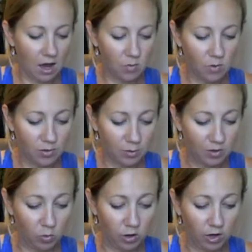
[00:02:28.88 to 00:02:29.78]
whether it
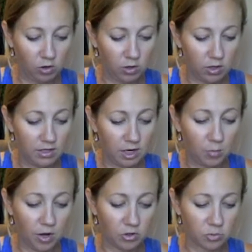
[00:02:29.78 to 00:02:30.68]
be oil, nail
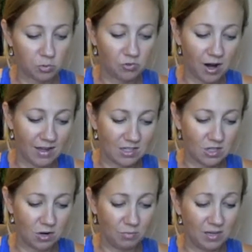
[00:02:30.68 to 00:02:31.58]
polish remover, acetone,